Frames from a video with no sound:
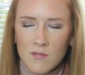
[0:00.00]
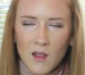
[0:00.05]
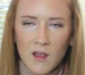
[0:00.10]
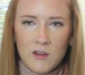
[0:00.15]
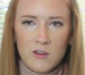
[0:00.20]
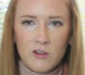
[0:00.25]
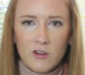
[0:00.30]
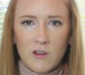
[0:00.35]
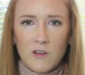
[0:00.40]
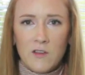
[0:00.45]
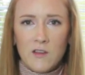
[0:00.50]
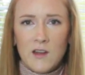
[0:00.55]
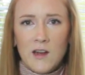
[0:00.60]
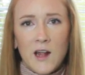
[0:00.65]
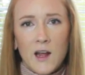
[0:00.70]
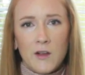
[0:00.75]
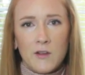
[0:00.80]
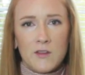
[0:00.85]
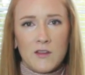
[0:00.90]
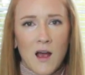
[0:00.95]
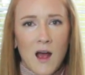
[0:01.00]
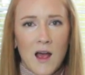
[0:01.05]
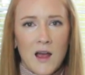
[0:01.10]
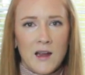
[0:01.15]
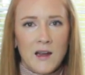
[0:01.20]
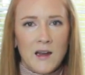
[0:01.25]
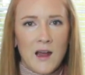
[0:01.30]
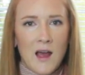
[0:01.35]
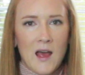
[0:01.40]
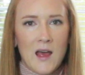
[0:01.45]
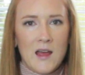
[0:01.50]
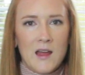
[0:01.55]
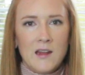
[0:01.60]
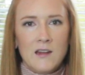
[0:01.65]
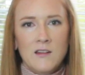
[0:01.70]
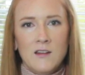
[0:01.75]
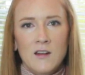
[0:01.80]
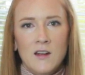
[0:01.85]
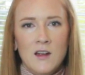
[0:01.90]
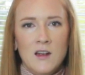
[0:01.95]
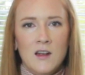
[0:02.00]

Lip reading: and just sit outside and